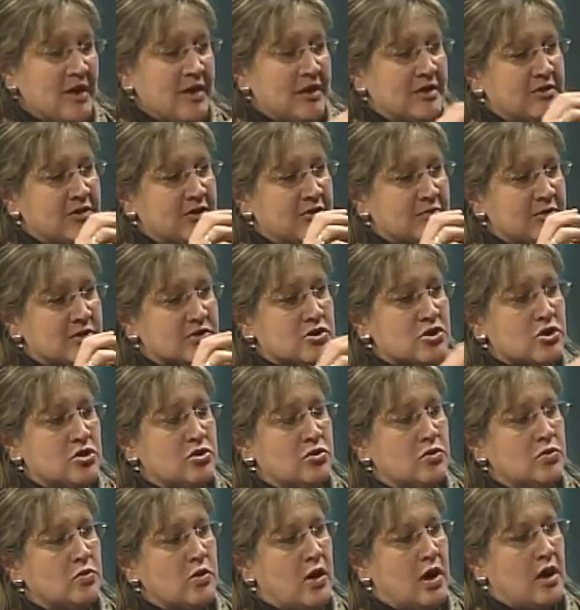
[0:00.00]
There were
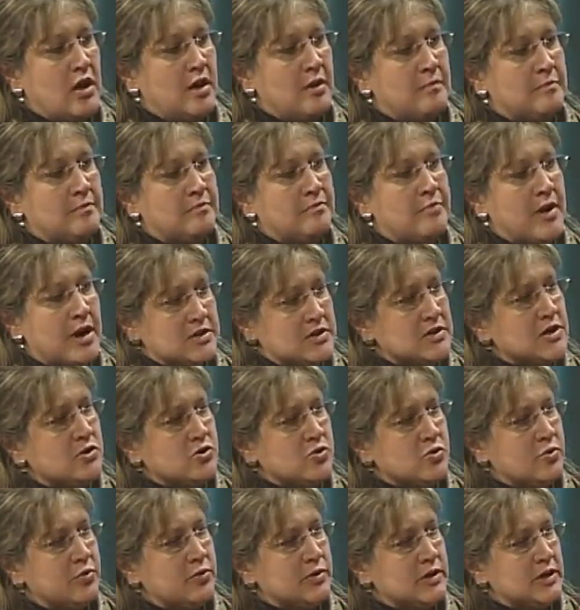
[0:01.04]
two um,
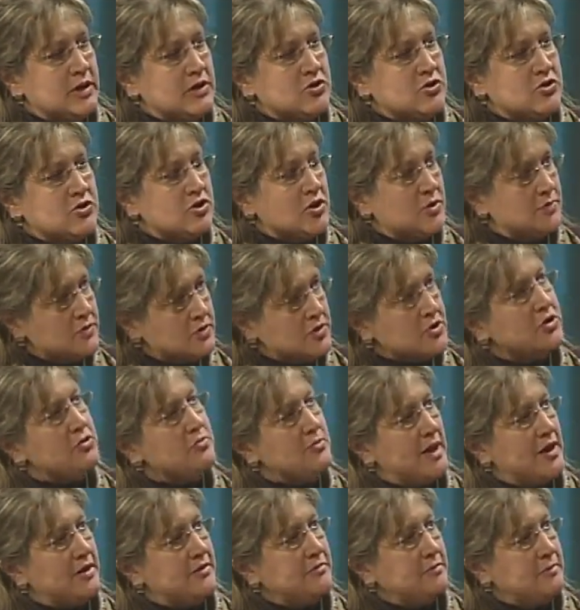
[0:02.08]
bisexual relationships, two
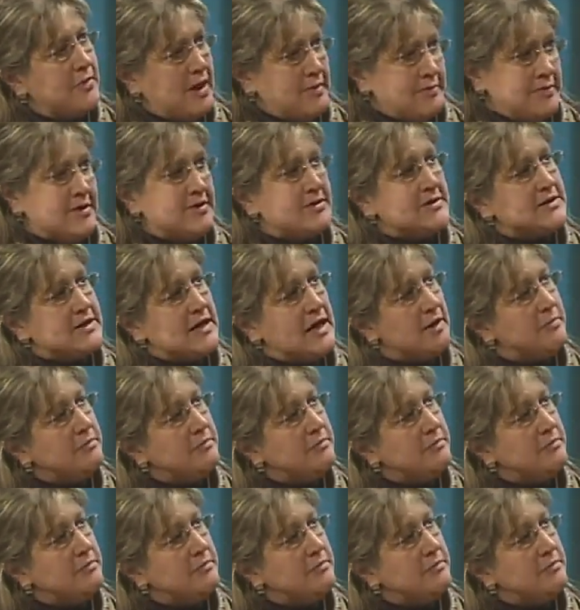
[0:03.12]
men, Bobby and Sam,